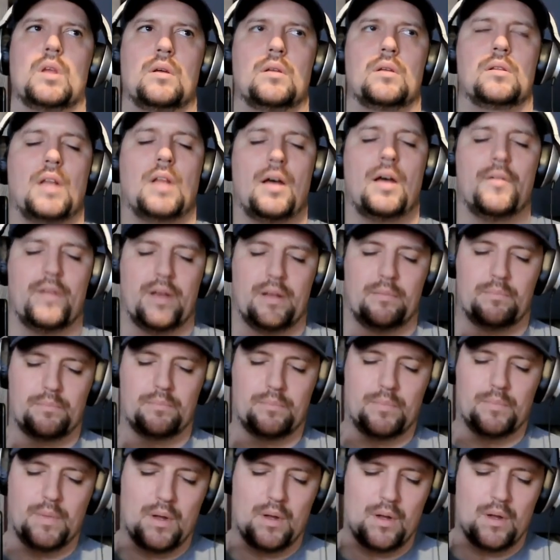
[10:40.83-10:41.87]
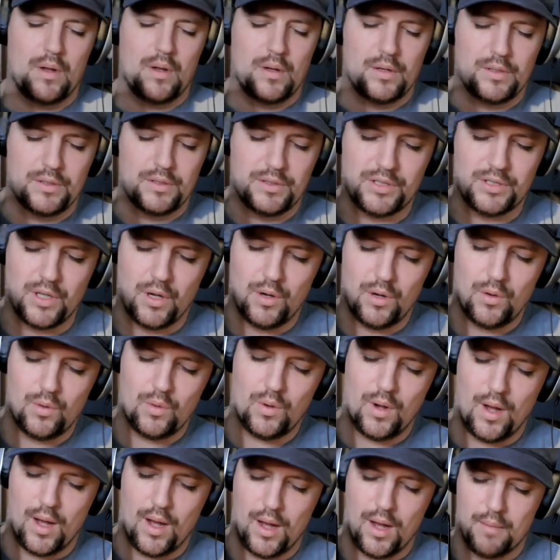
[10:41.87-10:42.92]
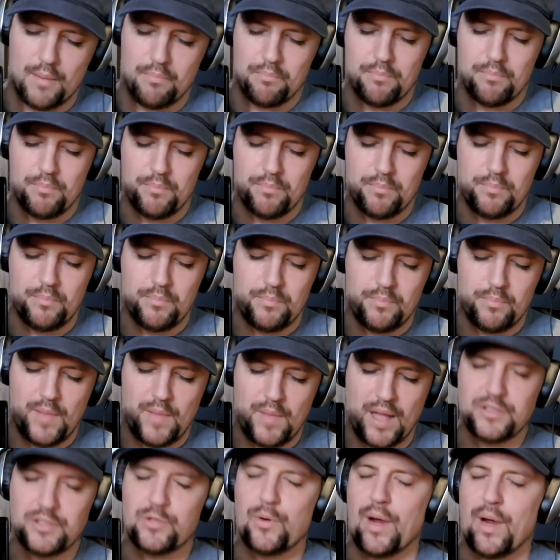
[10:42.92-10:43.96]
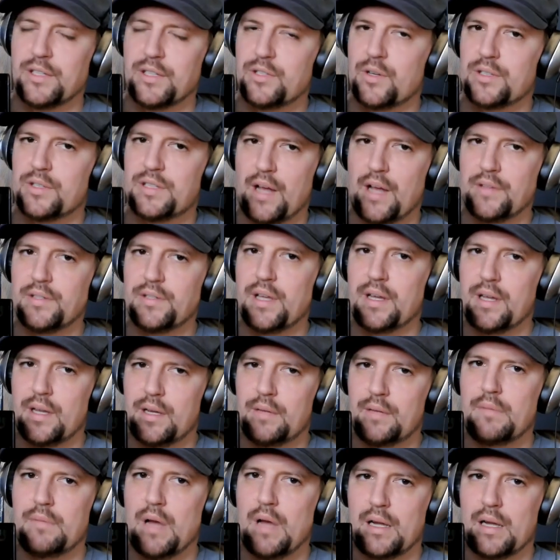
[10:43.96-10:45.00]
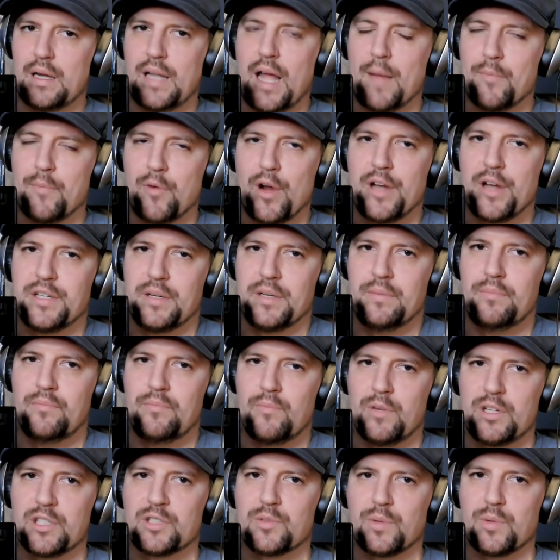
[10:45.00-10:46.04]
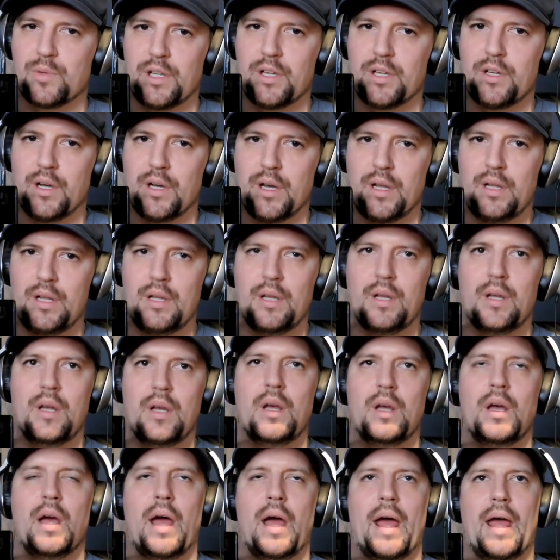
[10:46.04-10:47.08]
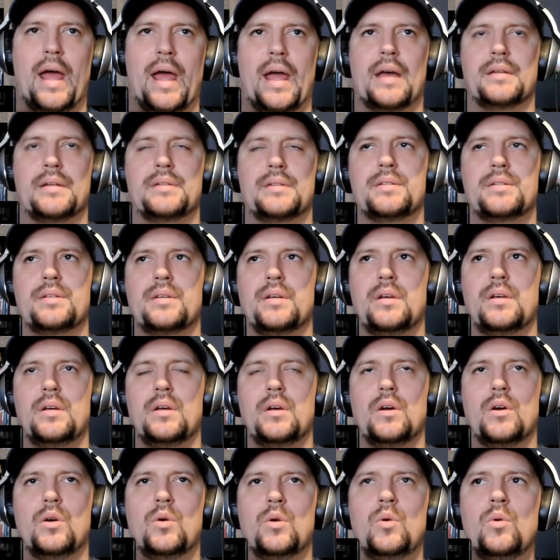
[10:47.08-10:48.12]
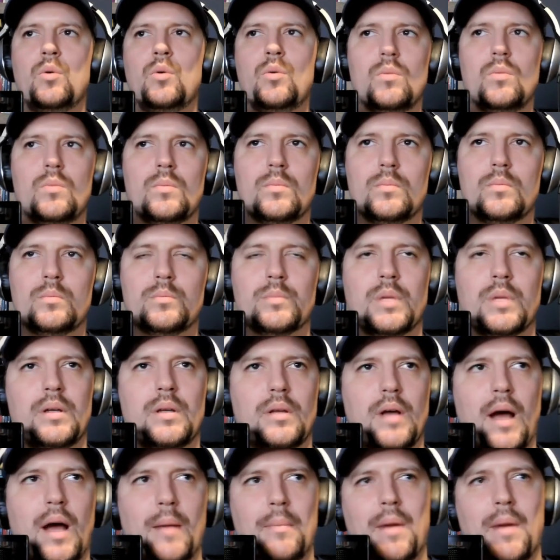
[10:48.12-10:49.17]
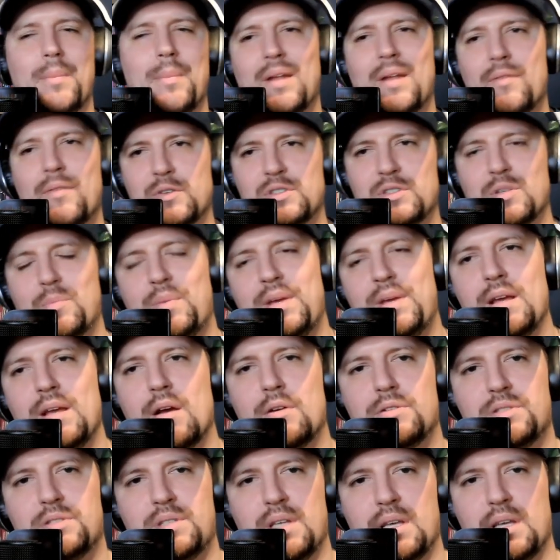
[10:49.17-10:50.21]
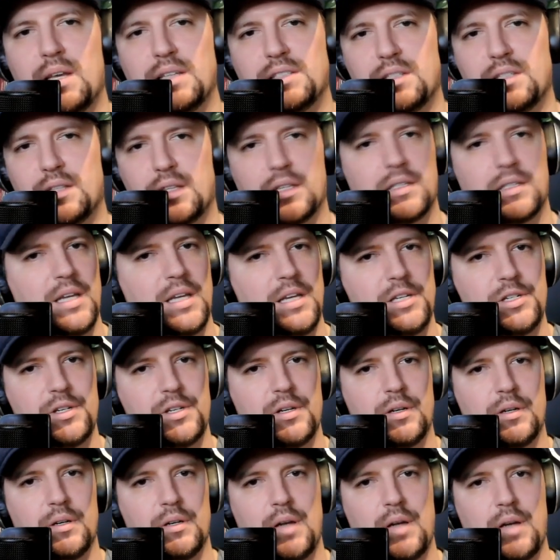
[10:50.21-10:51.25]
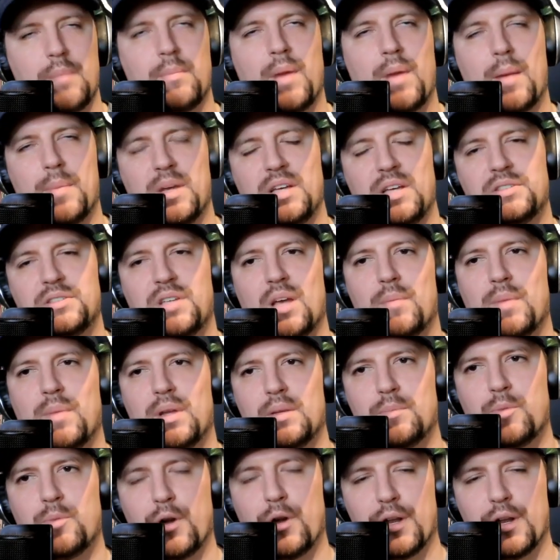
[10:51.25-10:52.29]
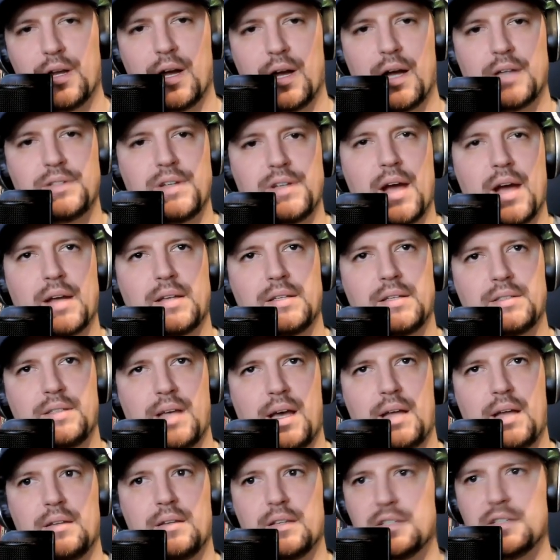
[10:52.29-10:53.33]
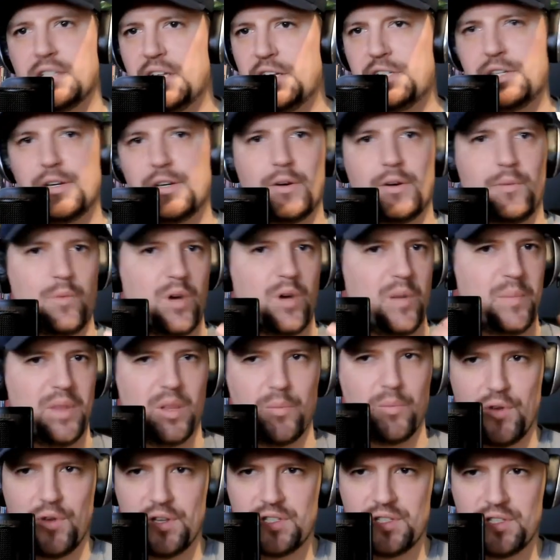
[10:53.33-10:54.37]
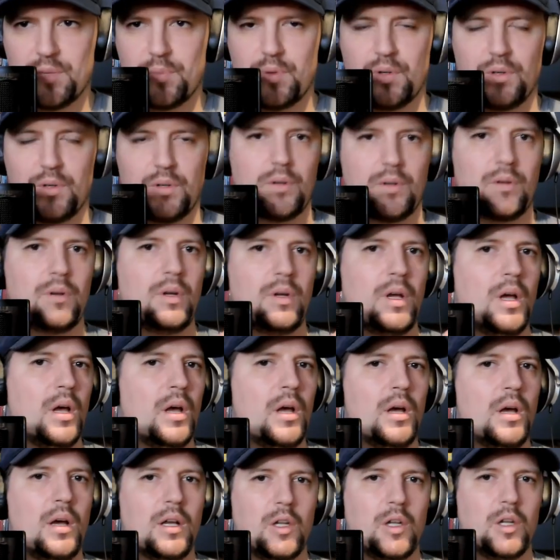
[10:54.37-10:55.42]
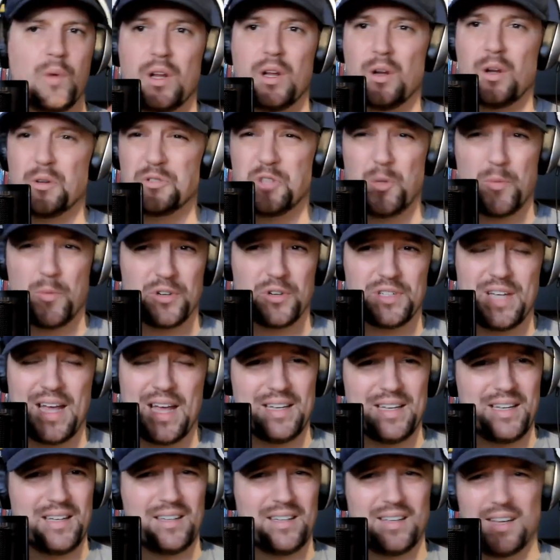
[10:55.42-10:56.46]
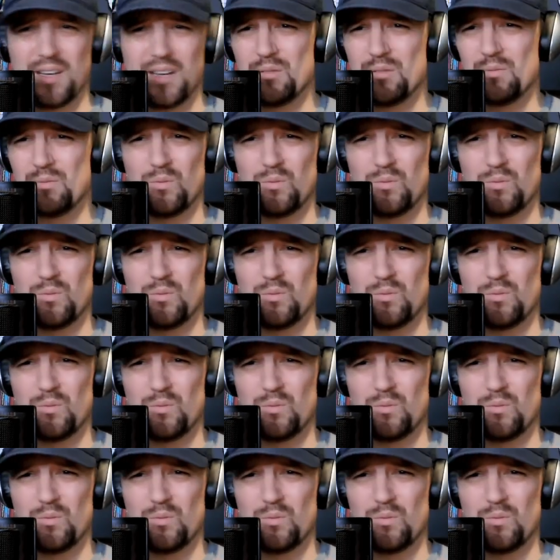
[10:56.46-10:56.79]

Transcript: love it so um that's great so it sounds like a, a collaboration which is really yes. good yeah and who I, I, mean, if there's a POC, is it the teacher? And by POC, I mean point of contact. Is that the teacher? Would it be the principal? Do we go superintendent? Like,